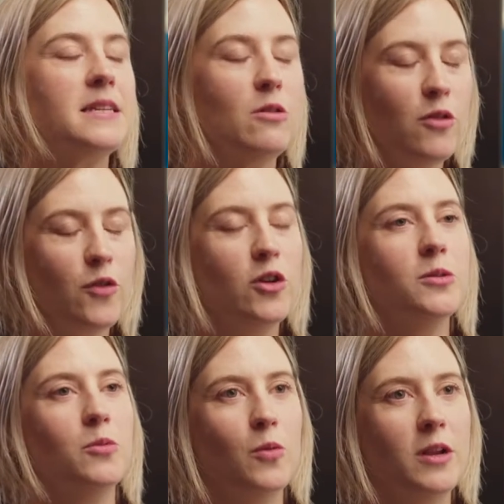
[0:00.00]
It's
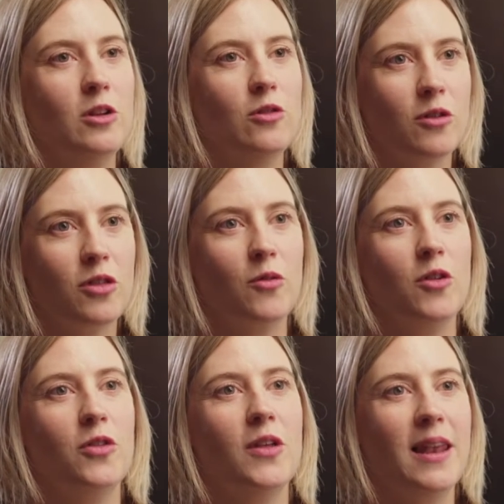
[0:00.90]
irrefutable when you look
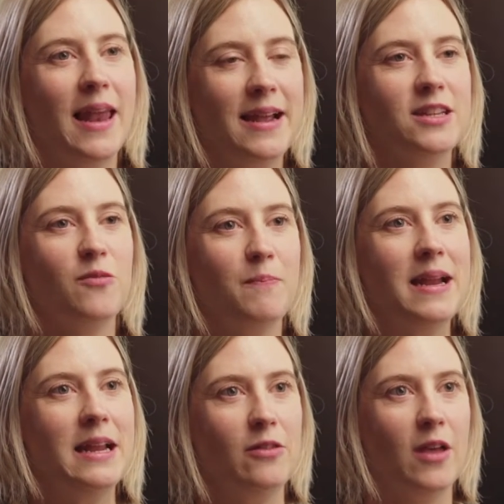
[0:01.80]
through the layers of
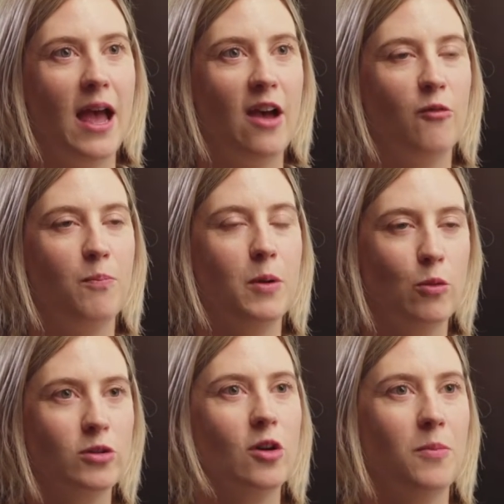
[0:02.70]
meaning that have
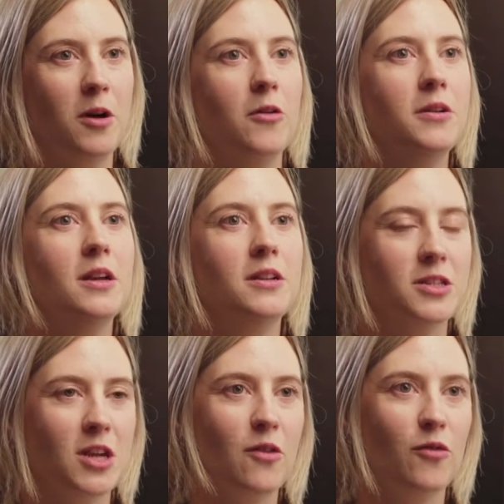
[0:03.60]
built upon
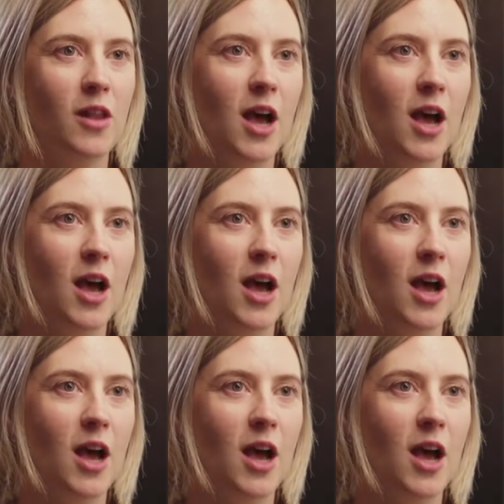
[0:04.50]
Design for